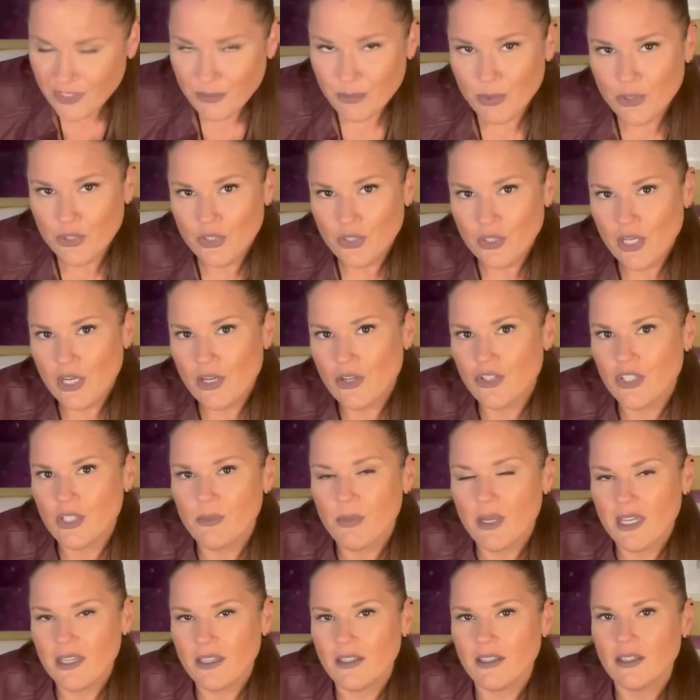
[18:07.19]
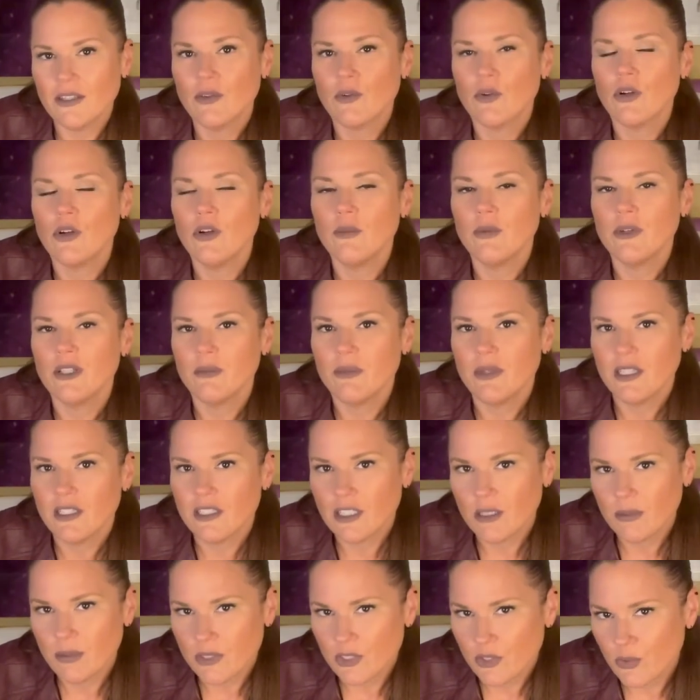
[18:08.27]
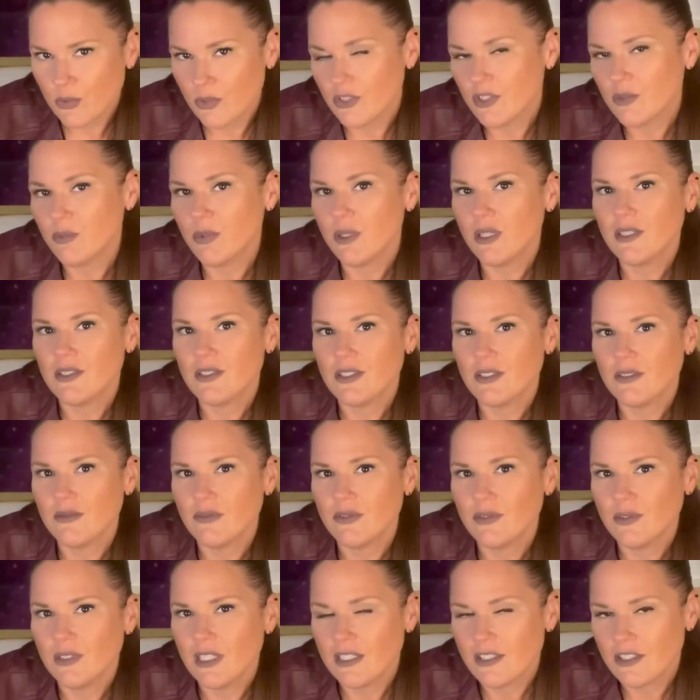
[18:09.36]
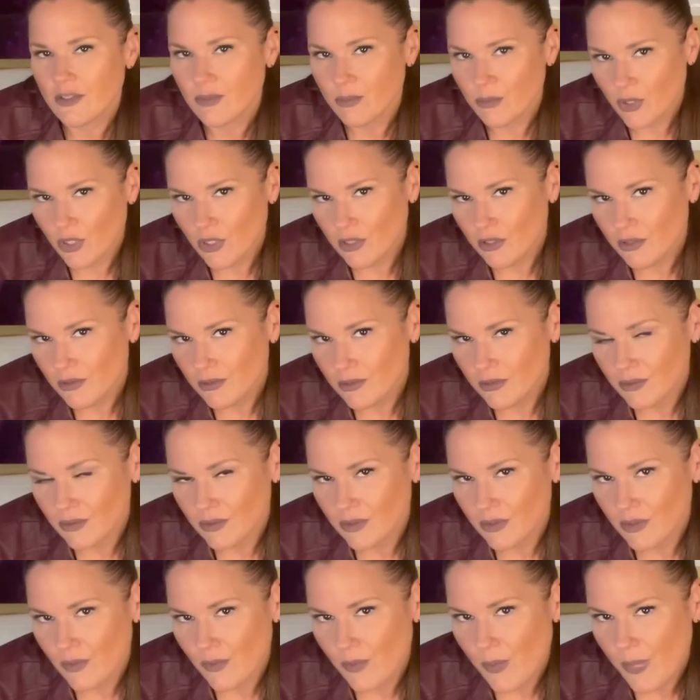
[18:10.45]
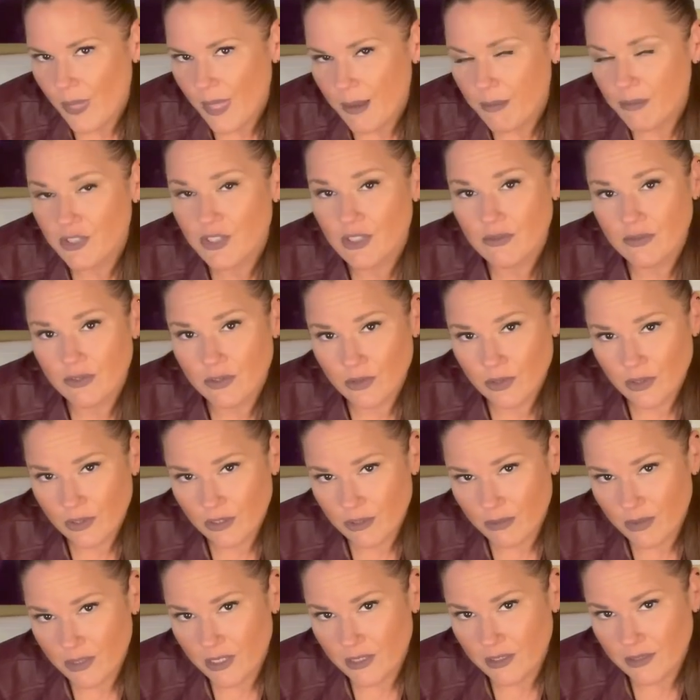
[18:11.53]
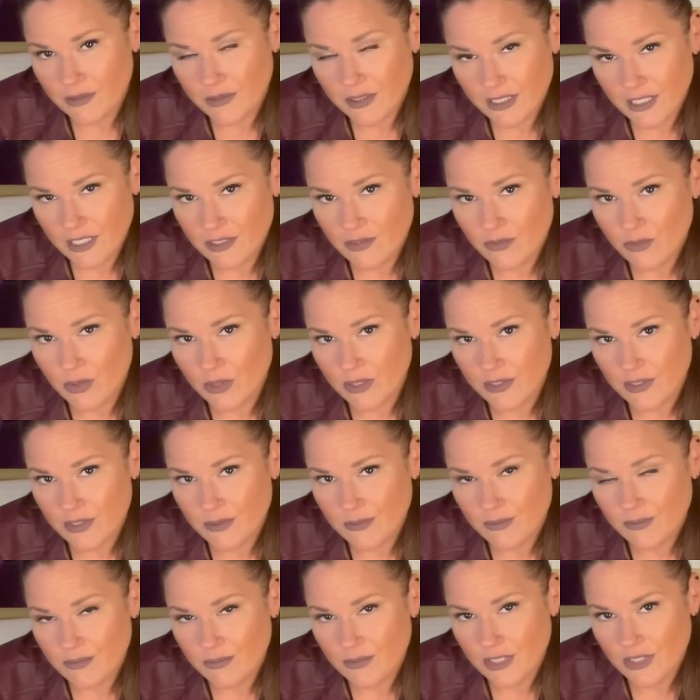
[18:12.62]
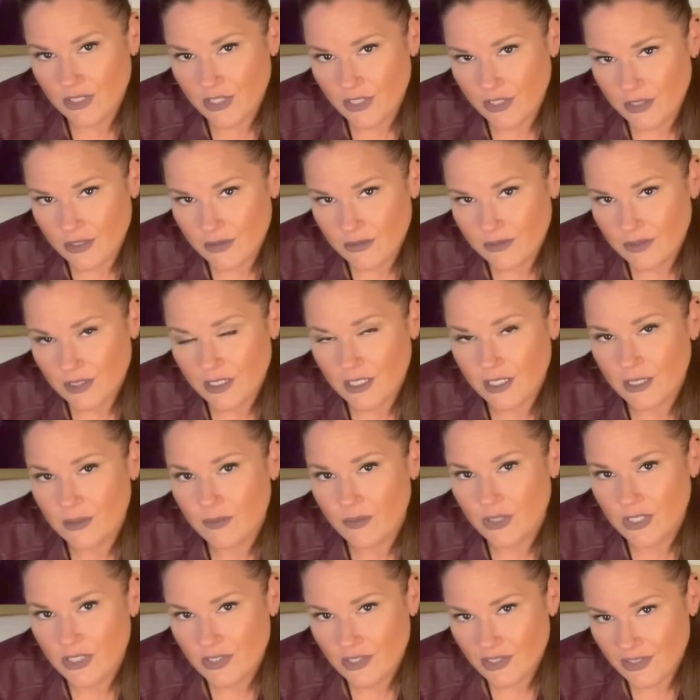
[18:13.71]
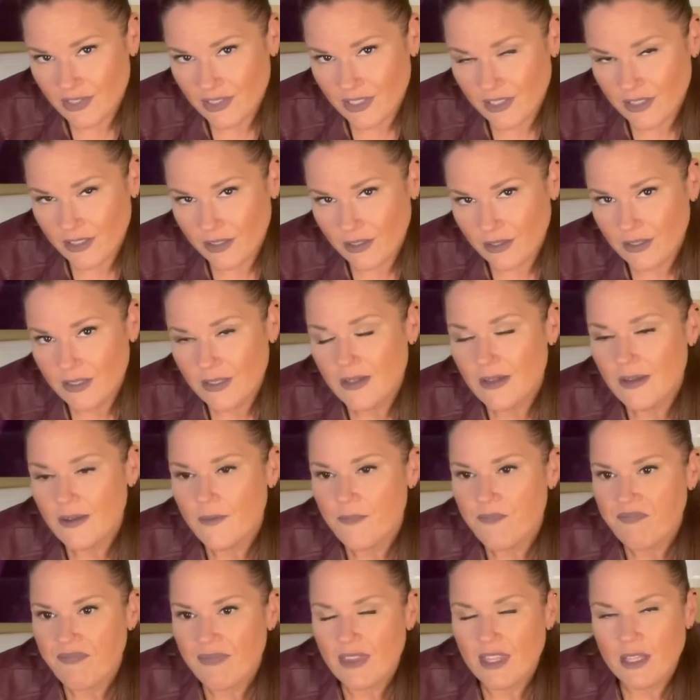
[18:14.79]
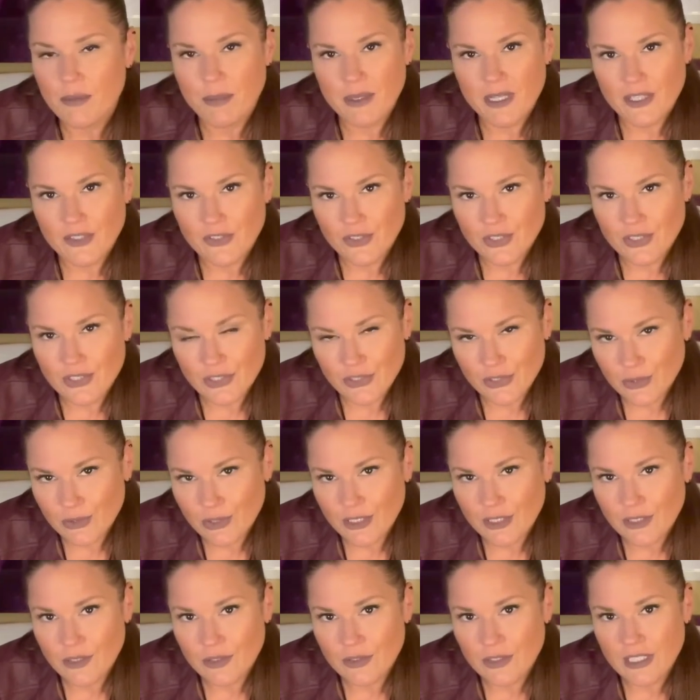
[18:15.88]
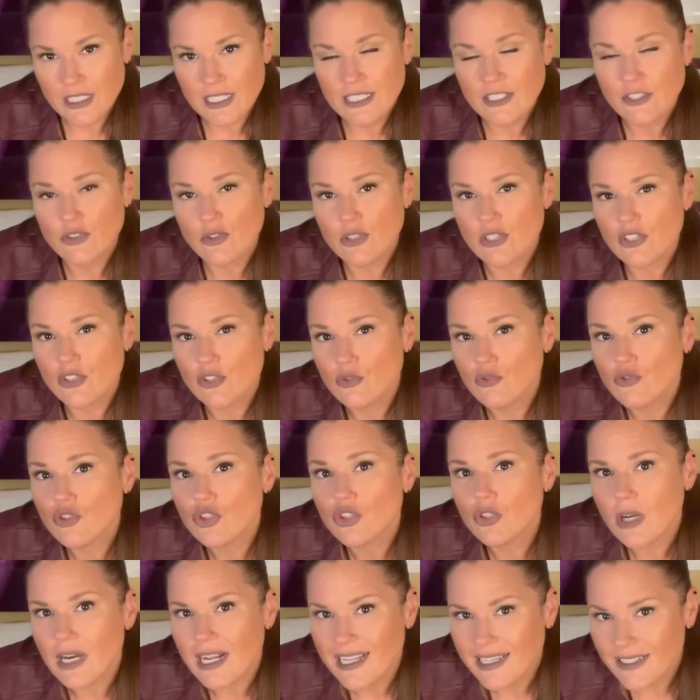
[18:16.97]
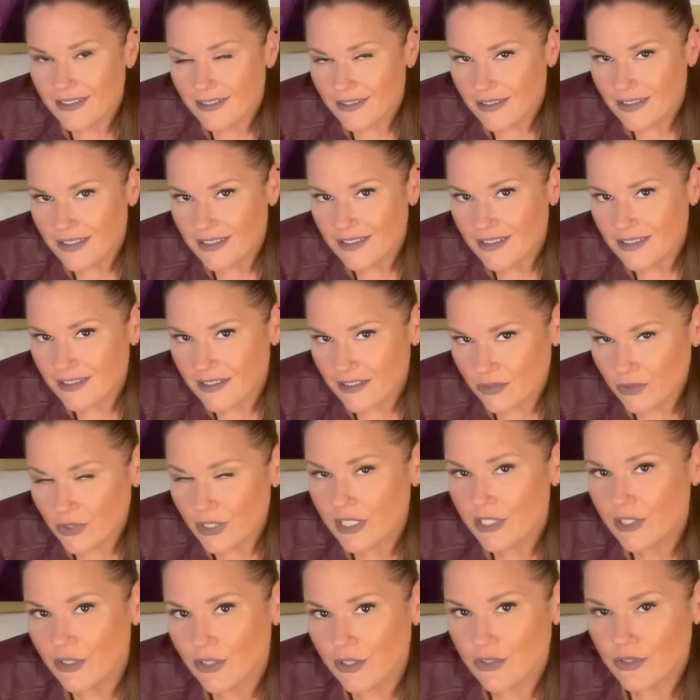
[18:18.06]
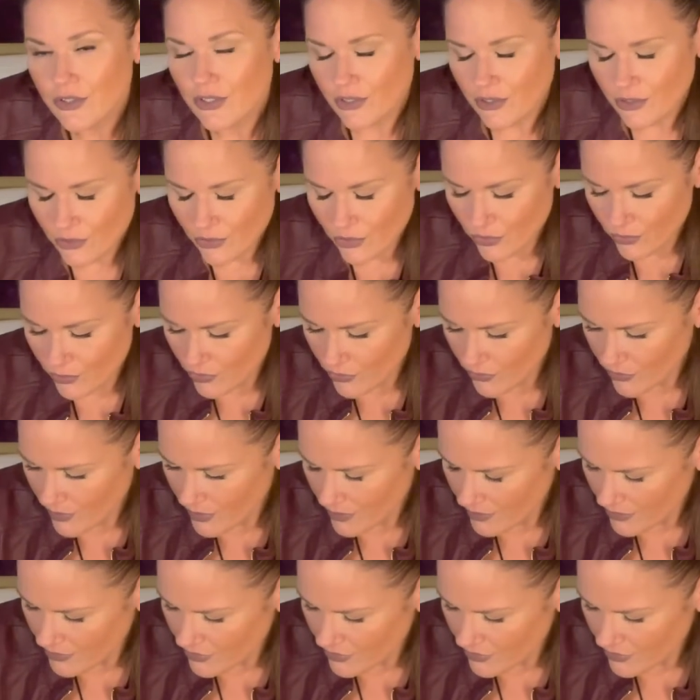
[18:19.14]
to put your energy back or open it back up and towards a positive. It's small, but you feel good about it. King of Wands is here. Confidence is here. The passion is still here. The interest to try is still here. So you two are trying to